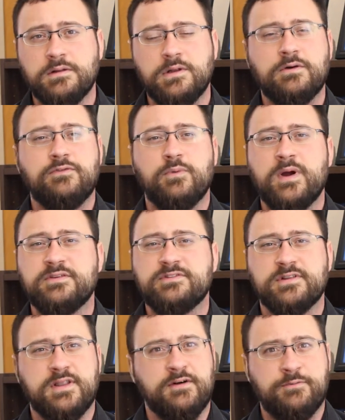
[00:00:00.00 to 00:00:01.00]
Look for
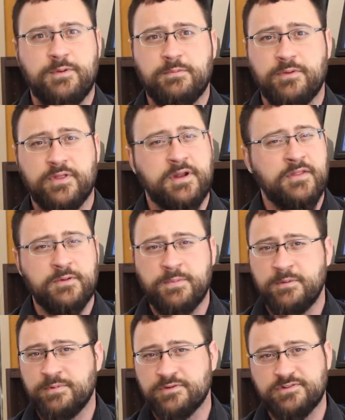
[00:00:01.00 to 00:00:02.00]
ways to love people that other
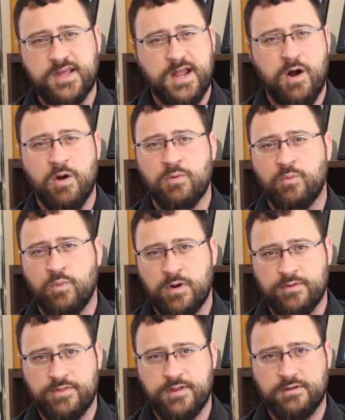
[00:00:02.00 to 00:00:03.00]
people say aren't
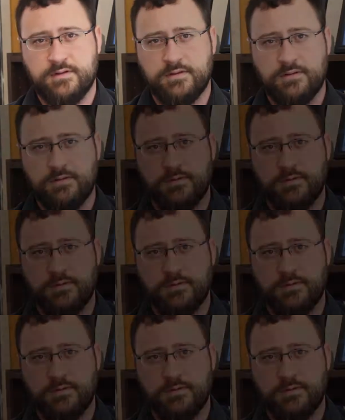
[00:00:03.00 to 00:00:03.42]
worth it.